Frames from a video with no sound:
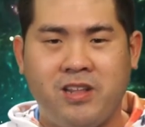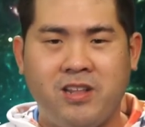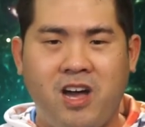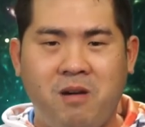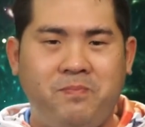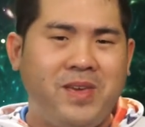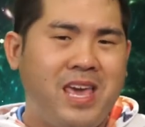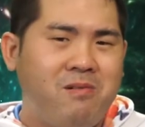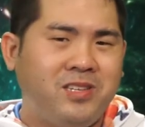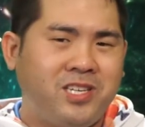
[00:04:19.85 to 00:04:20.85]
Nope,
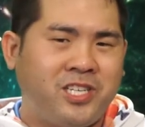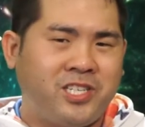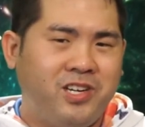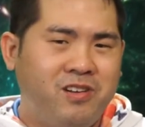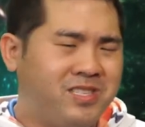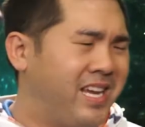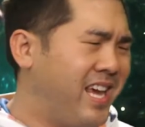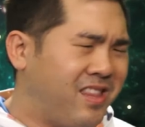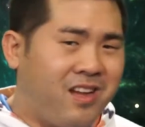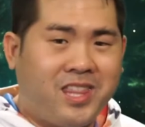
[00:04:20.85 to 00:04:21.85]
it was the shoes.
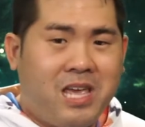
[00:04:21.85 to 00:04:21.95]
He thought